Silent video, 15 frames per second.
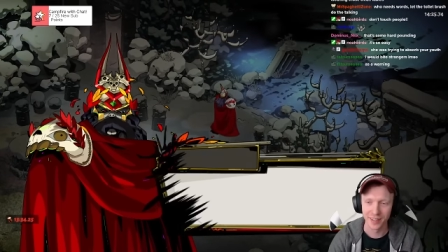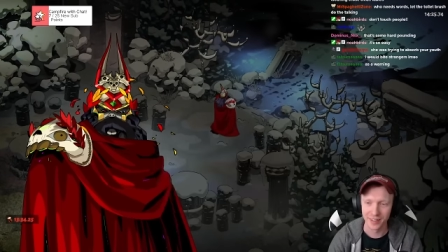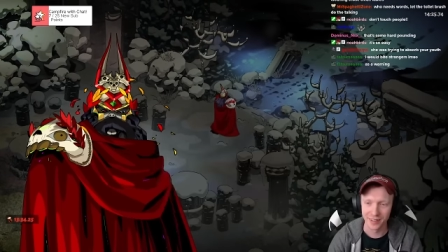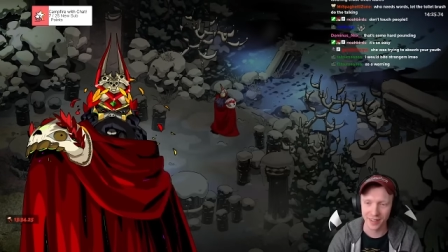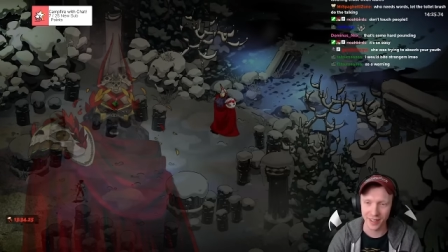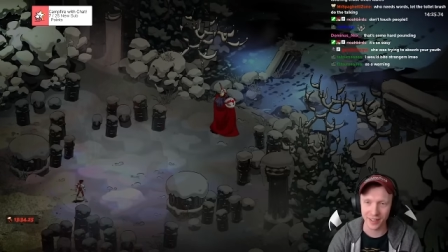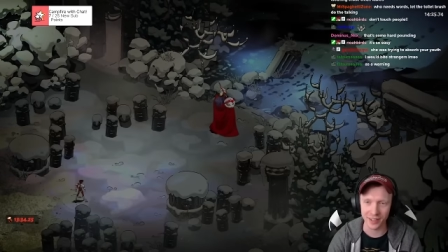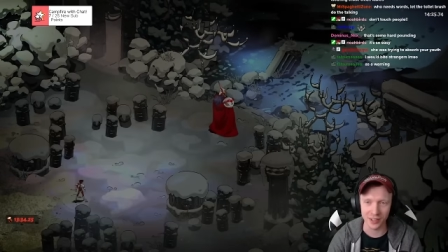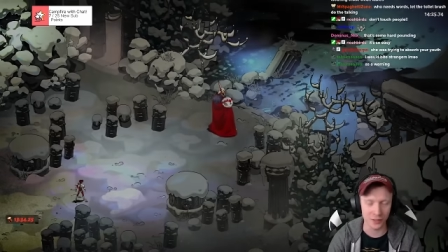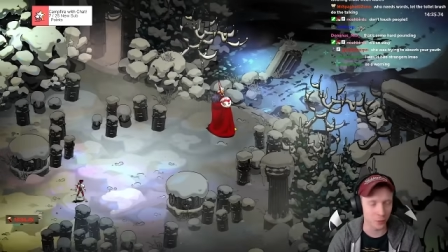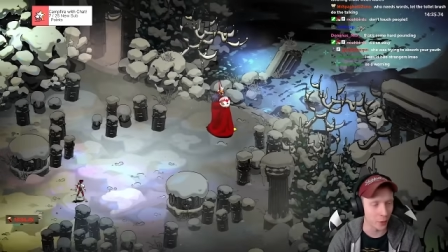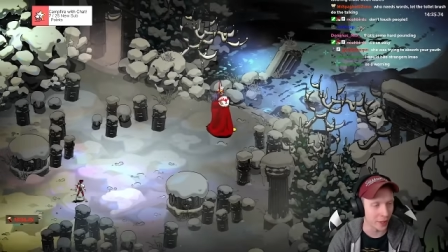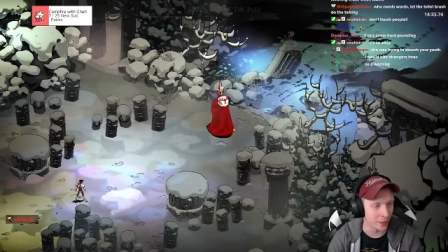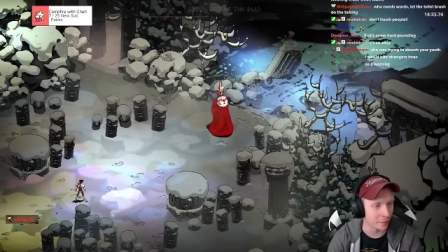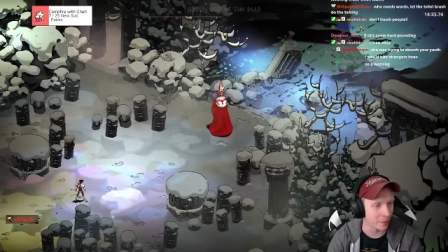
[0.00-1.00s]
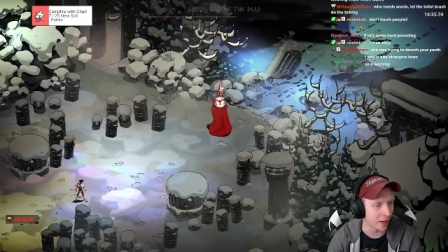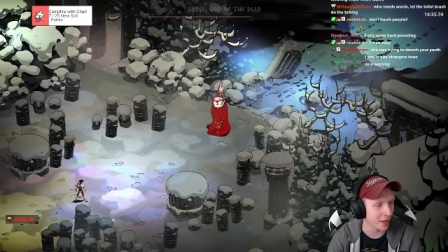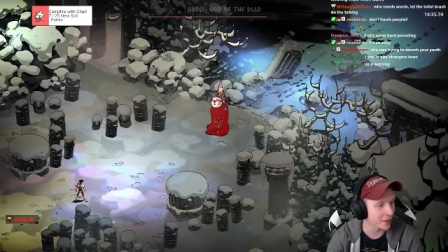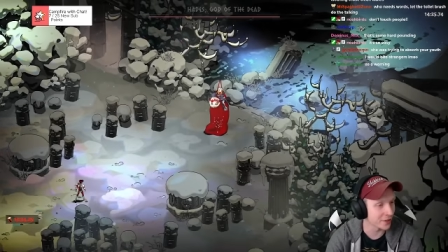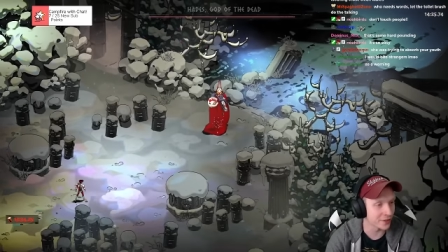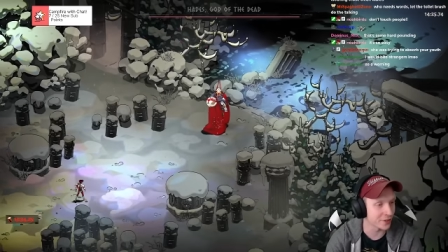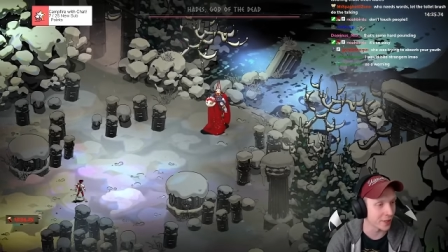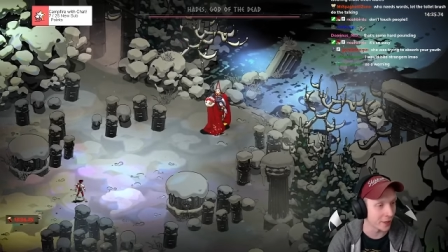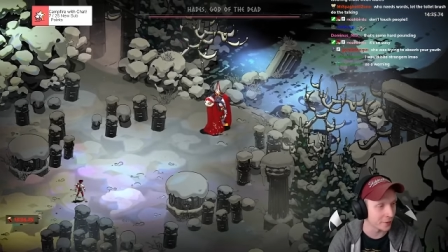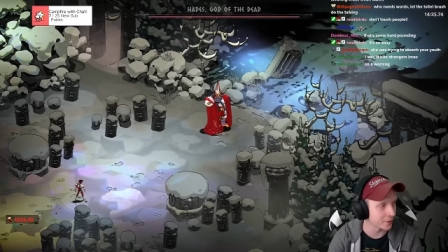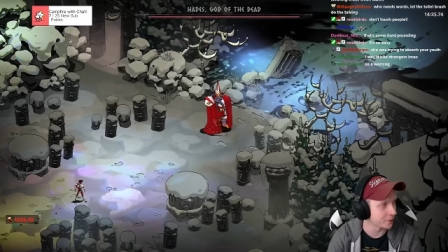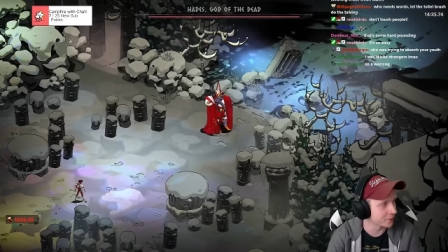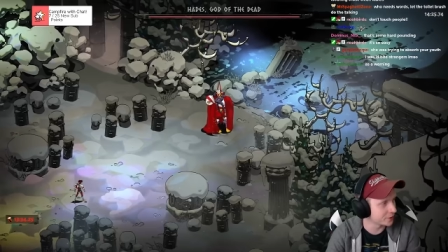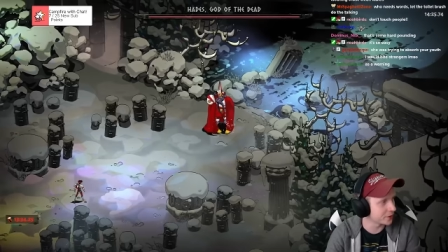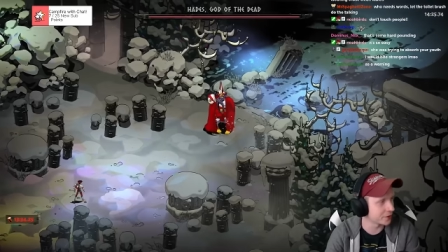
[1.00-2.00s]
like, just went and bought his stuff and
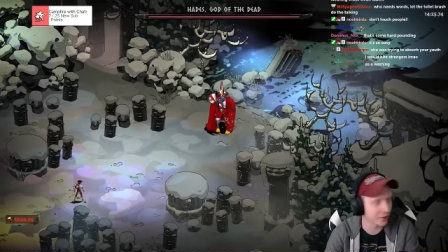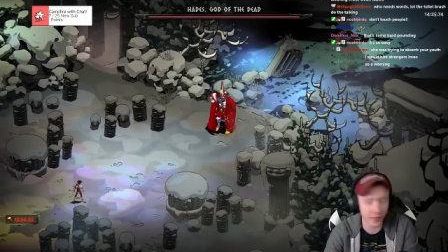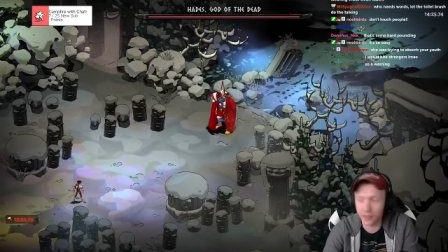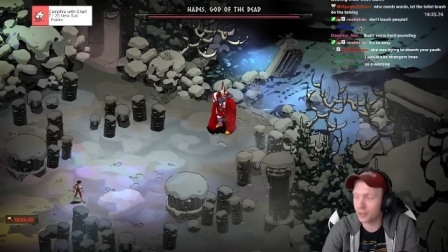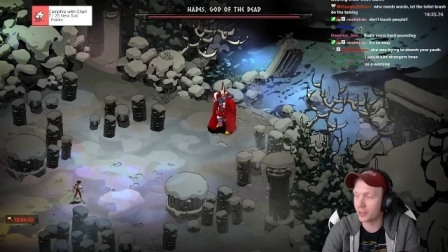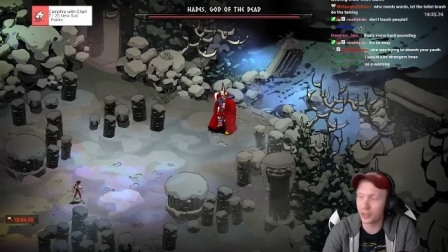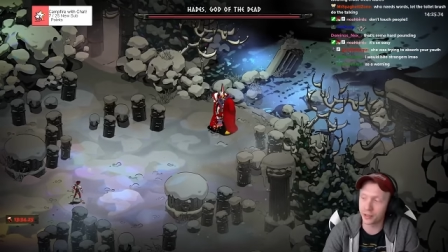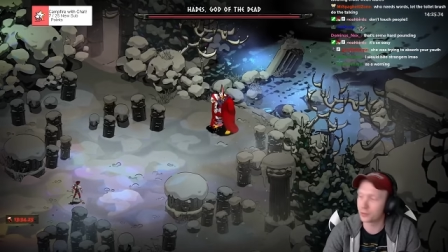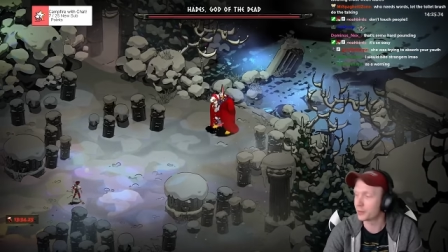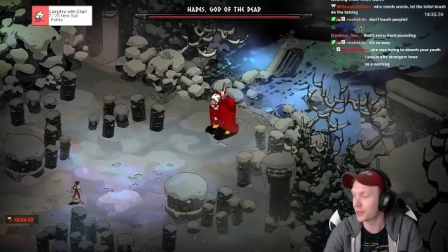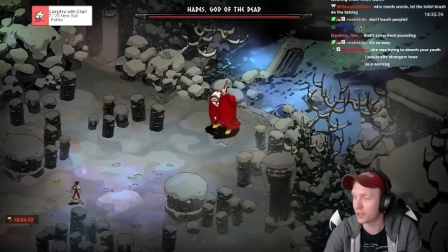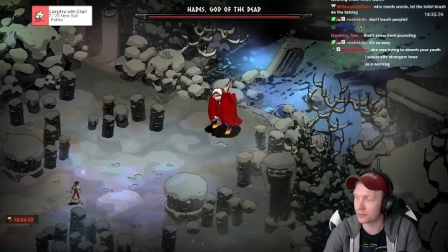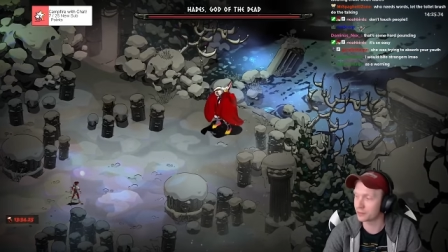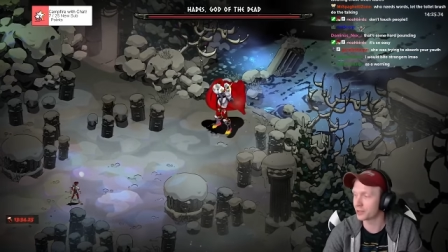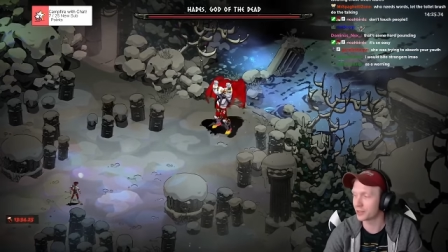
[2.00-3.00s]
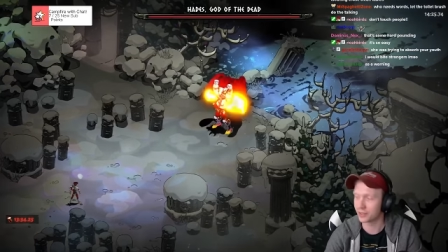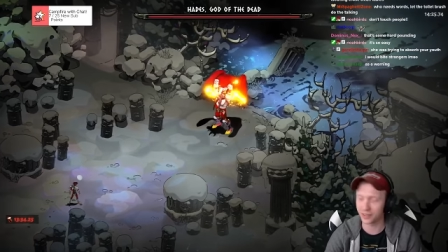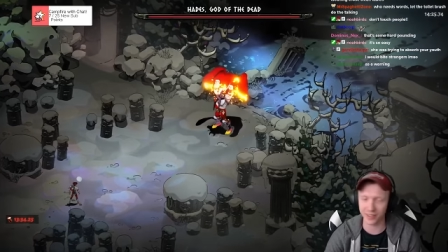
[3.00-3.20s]
was just kind of like, whatever.